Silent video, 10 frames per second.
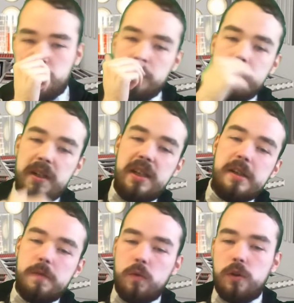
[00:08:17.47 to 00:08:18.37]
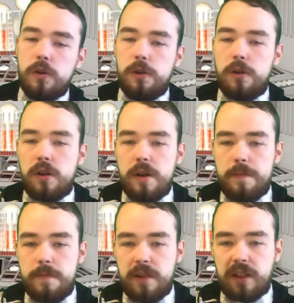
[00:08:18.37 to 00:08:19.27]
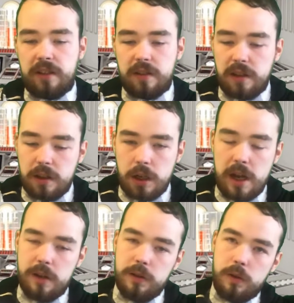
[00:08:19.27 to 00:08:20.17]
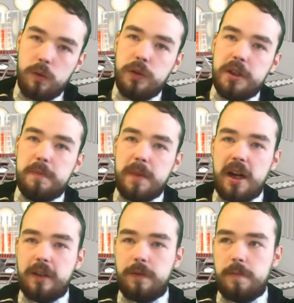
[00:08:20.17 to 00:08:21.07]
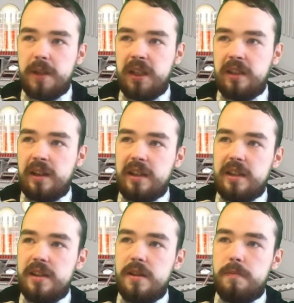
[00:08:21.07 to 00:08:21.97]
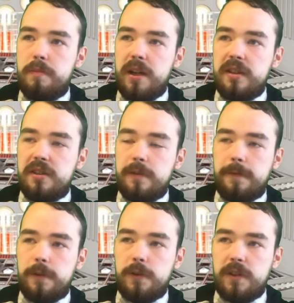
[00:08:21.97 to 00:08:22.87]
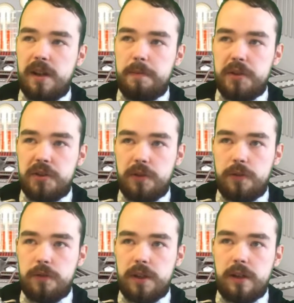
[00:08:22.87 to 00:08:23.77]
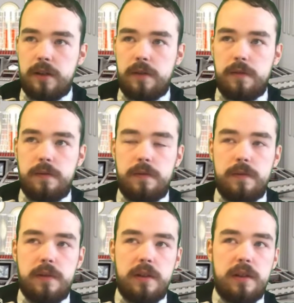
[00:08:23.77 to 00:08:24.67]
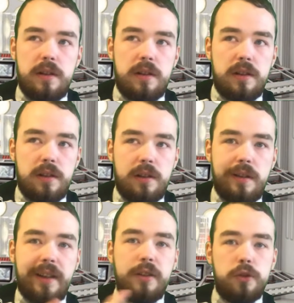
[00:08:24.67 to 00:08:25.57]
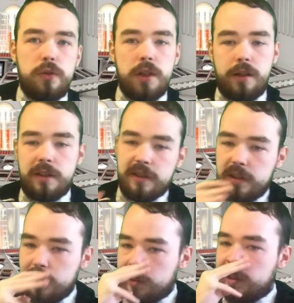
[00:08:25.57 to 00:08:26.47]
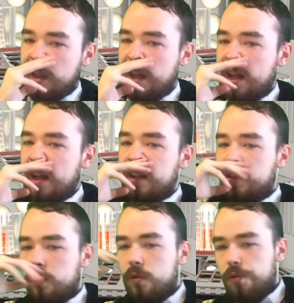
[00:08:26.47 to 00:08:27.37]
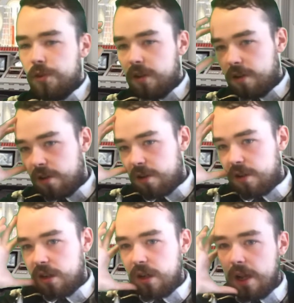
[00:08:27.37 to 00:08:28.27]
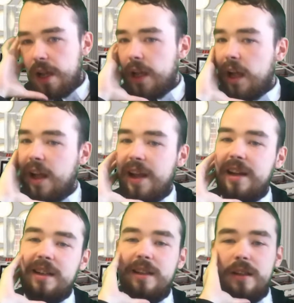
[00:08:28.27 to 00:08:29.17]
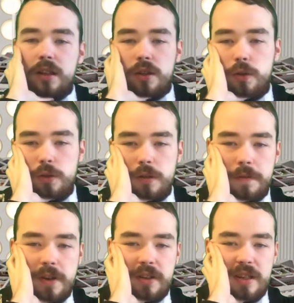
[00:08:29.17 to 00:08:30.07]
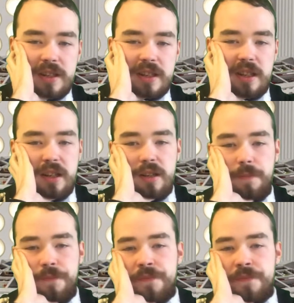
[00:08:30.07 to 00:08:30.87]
to me were, hold this back from being, like, the best first episode of, like, a new Doctor. And those are the fact that,